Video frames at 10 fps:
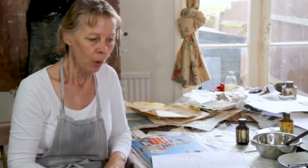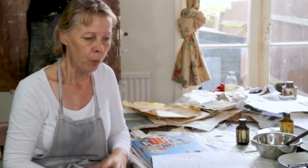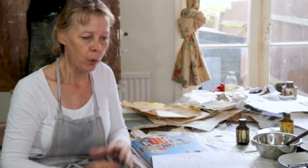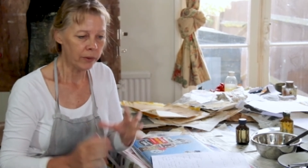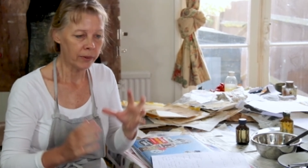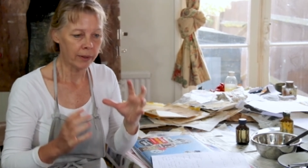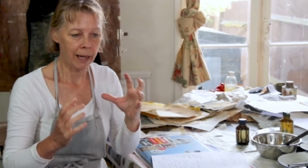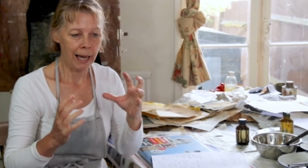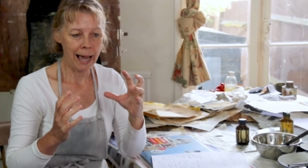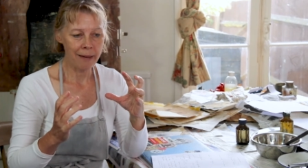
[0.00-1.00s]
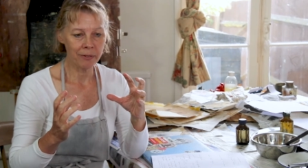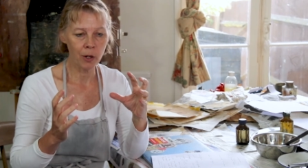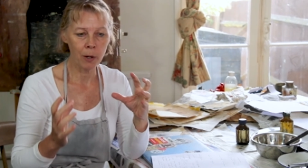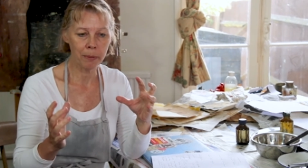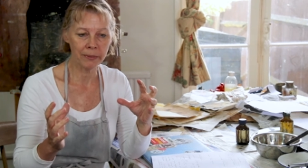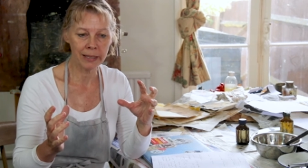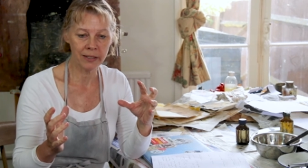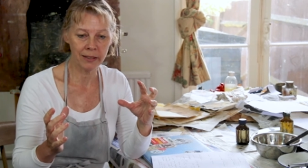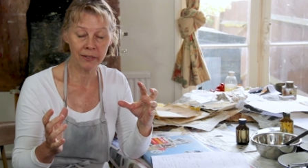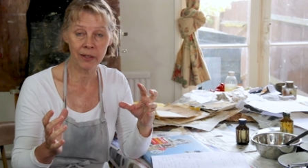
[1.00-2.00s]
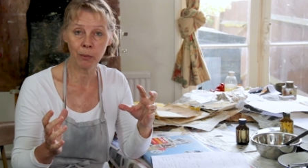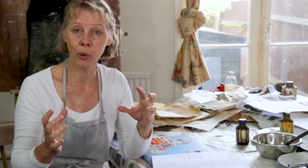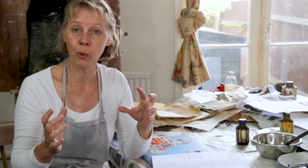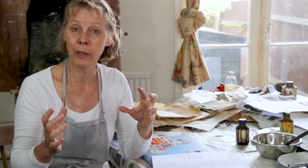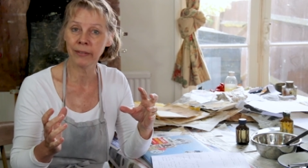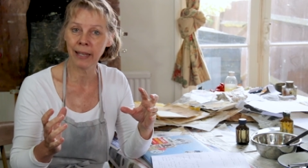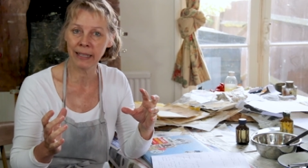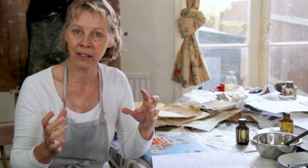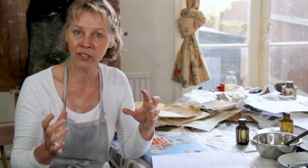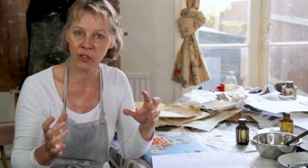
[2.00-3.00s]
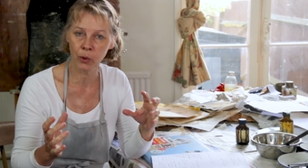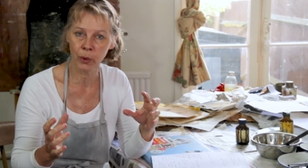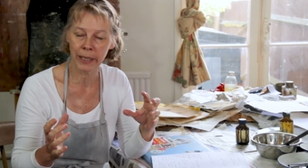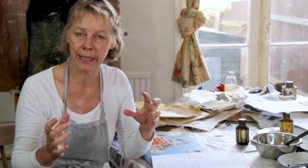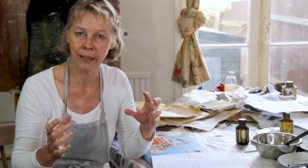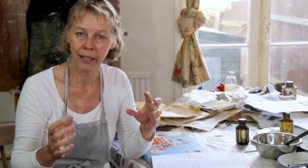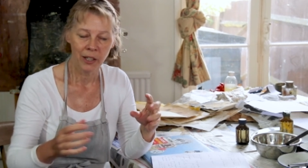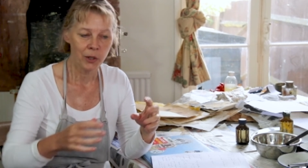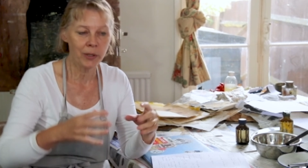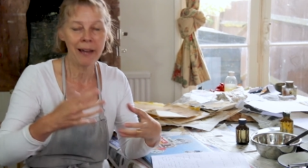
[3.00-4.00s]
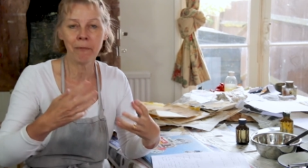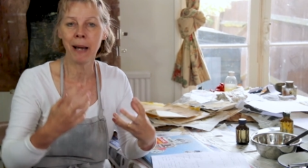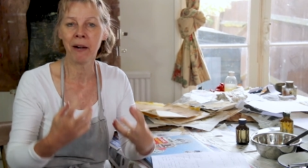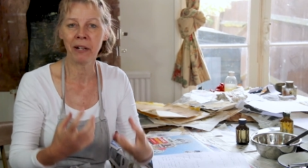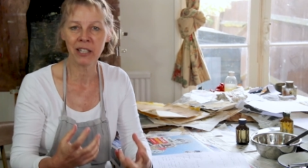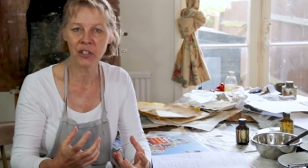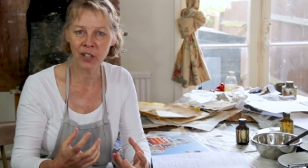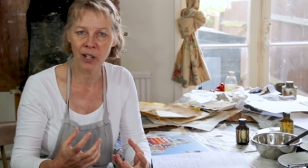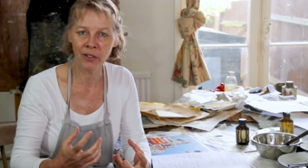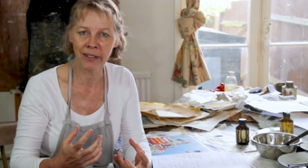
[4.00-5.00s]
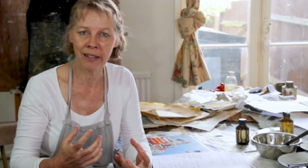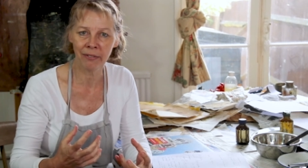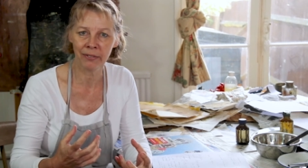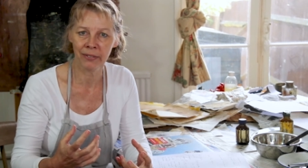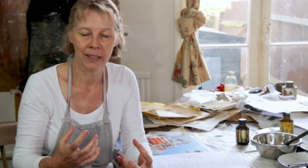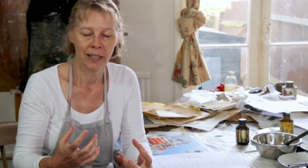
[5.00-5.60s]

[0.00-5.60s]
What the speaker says: would have compositions that were always telling a story. You'd have Mary and Joseph,